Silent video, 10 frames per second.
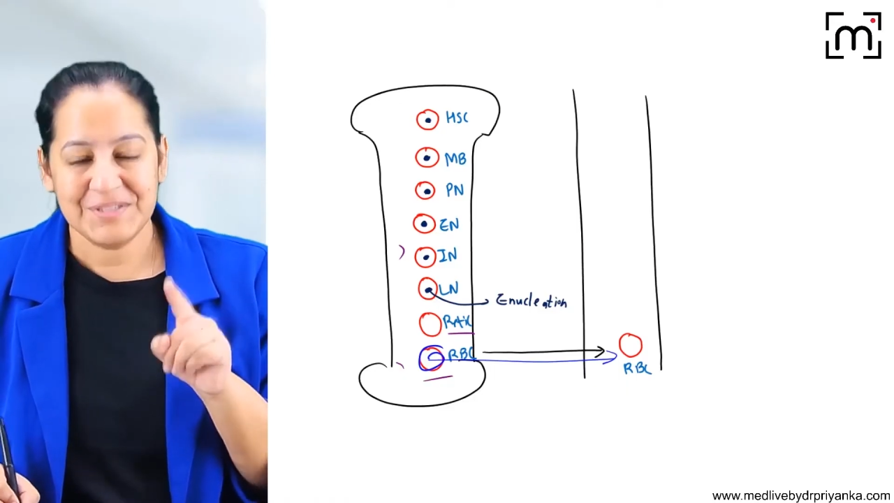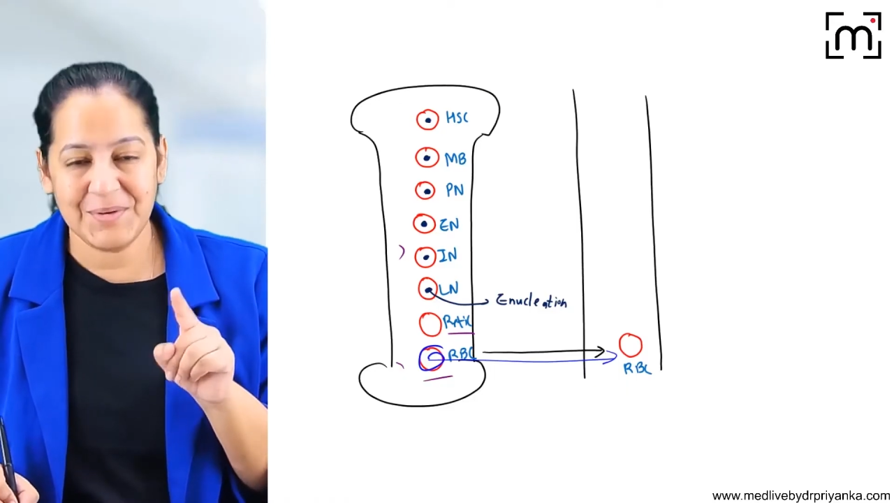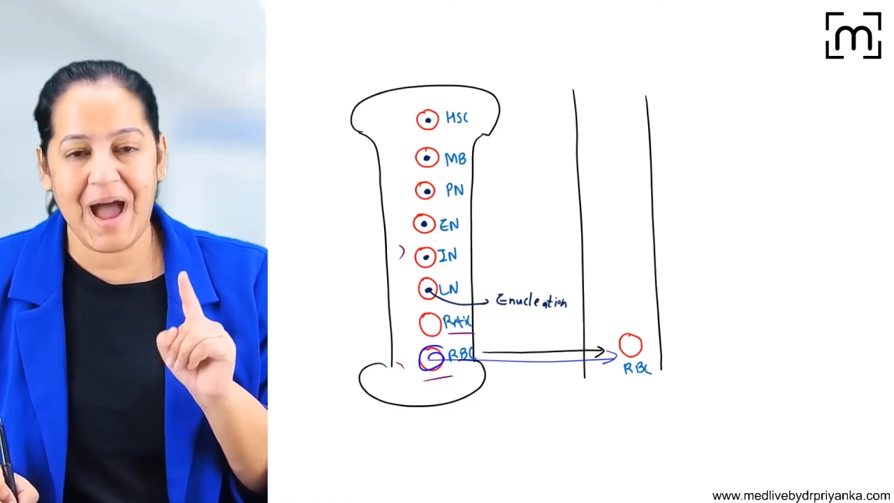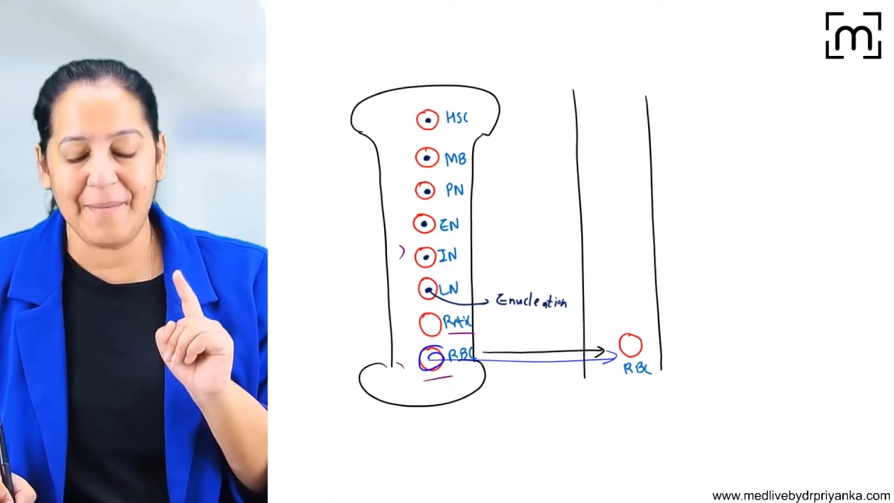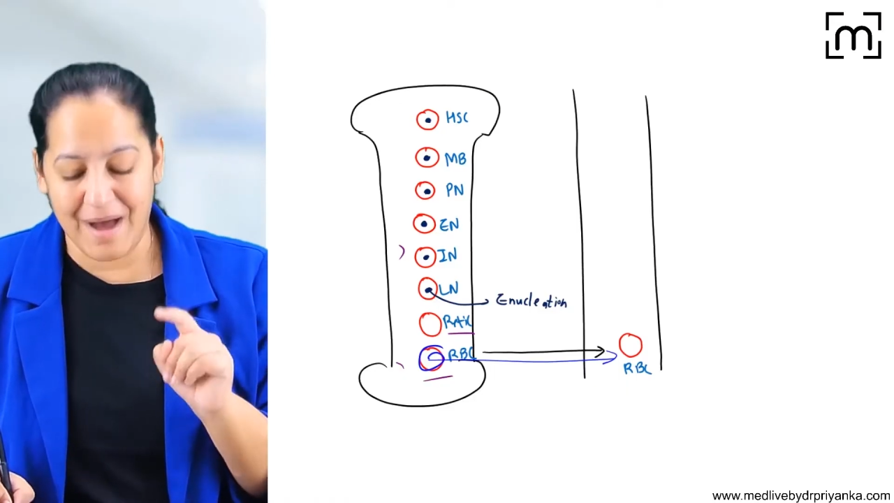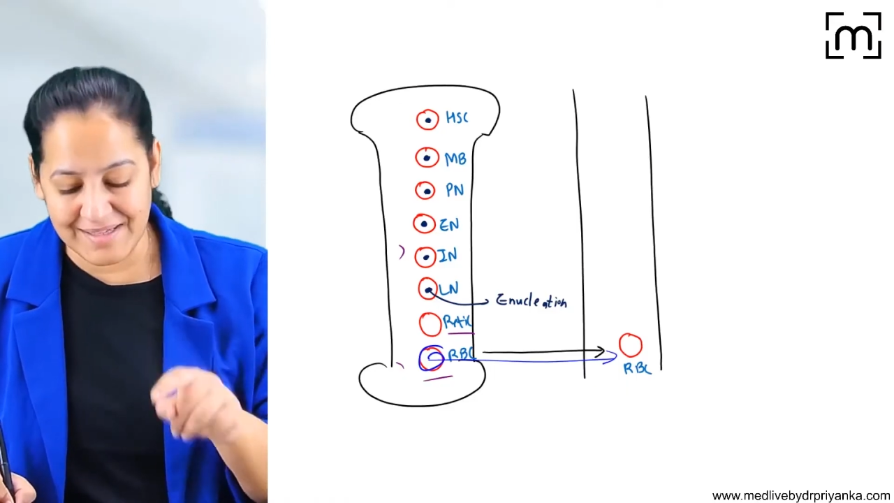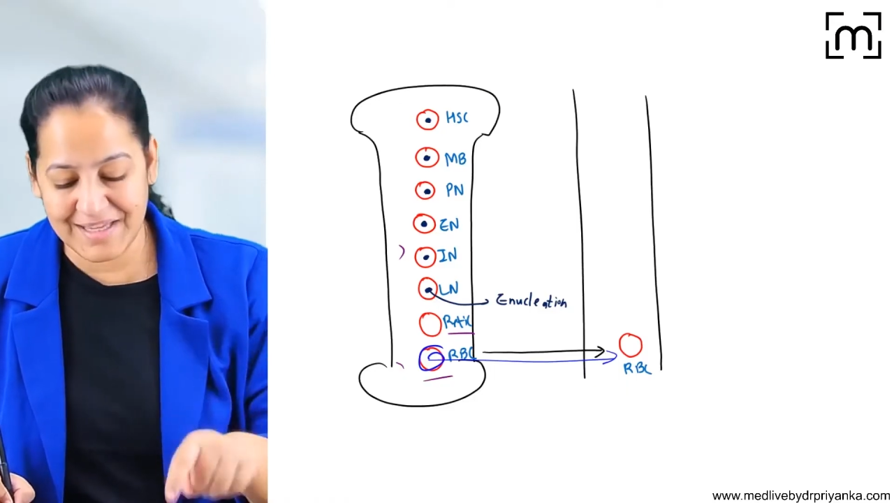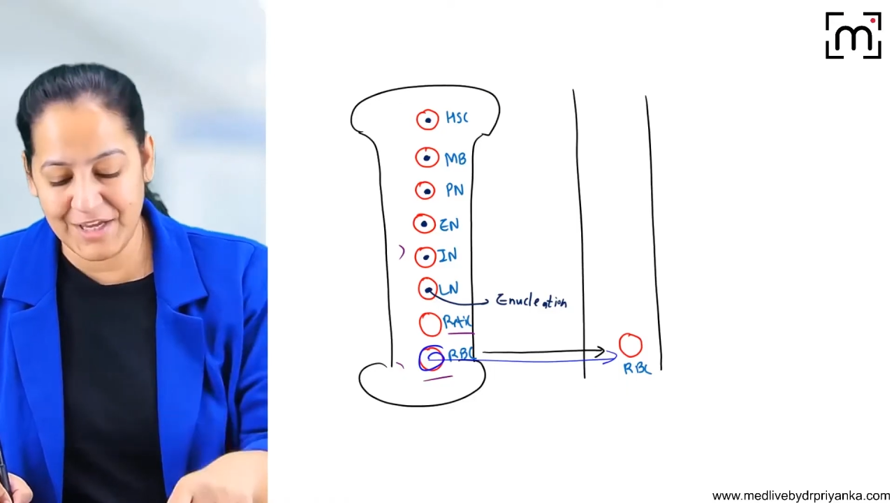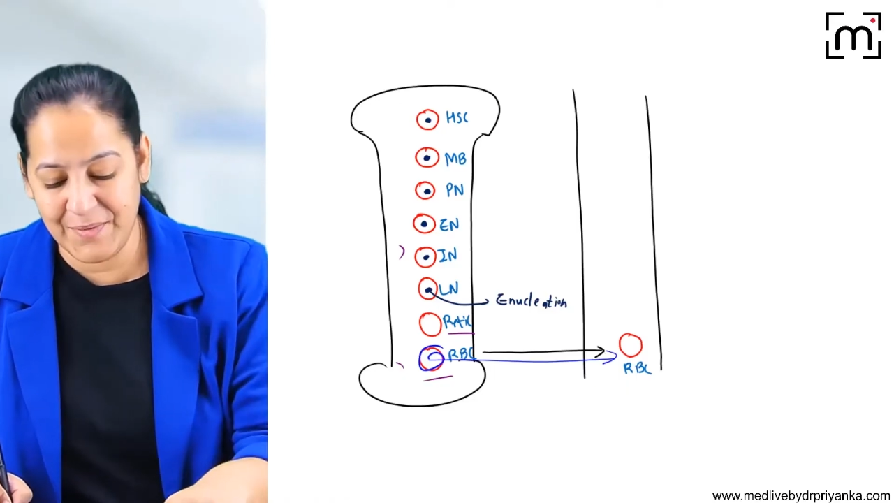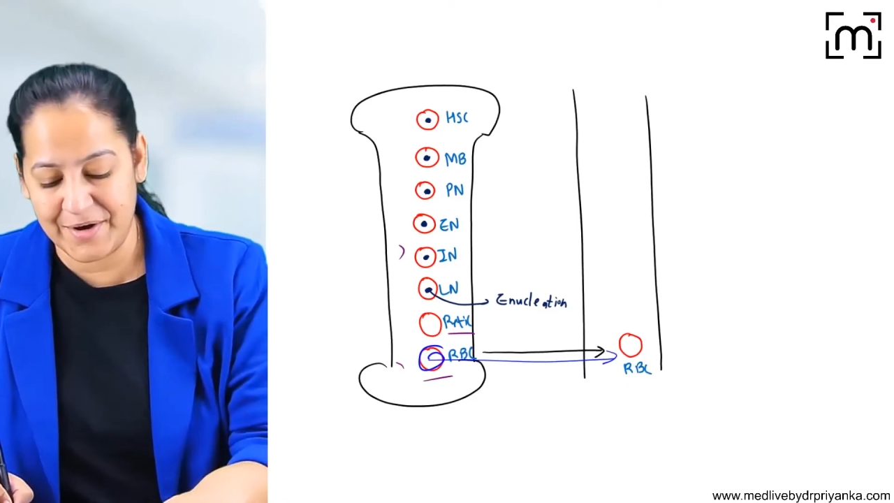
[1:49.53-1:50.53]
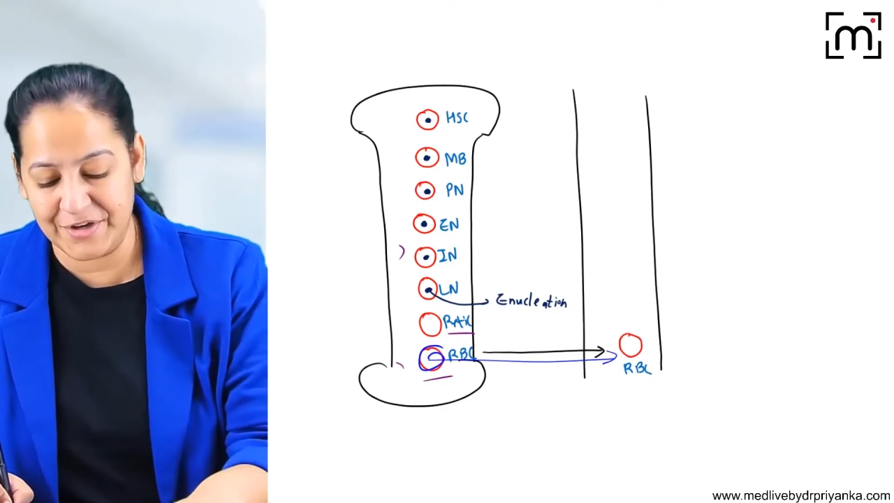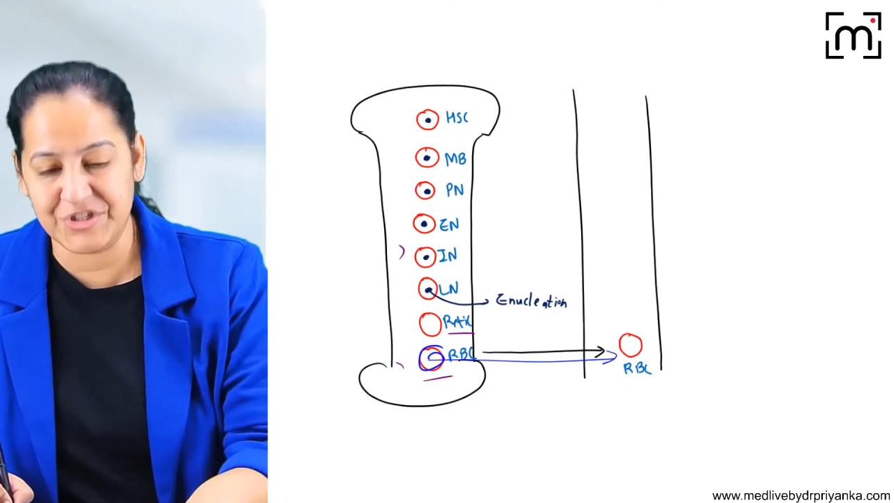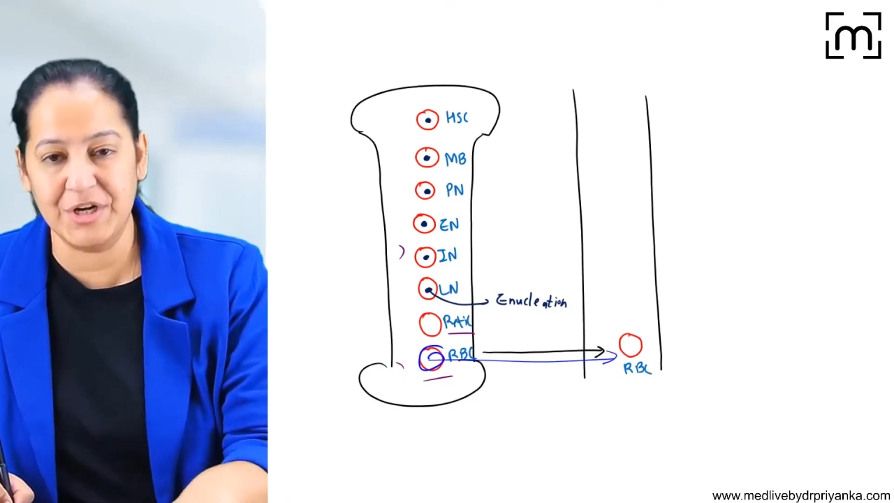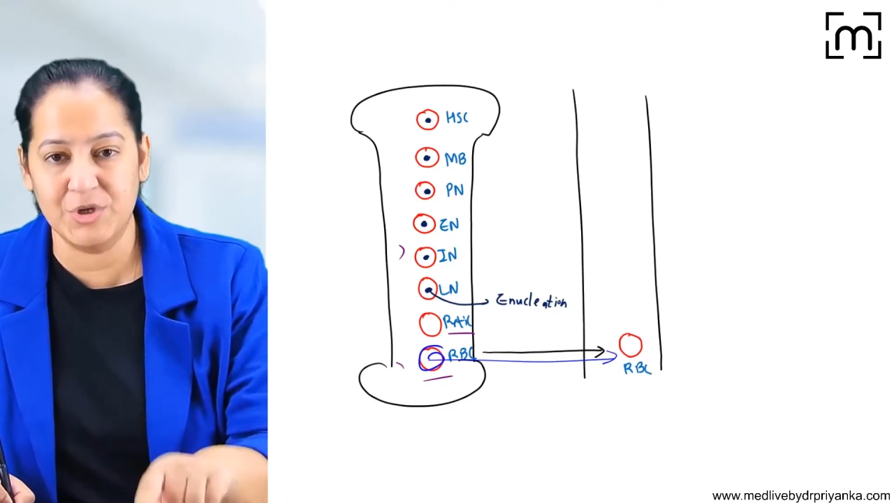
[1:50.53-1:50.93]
So I'm asking you a question.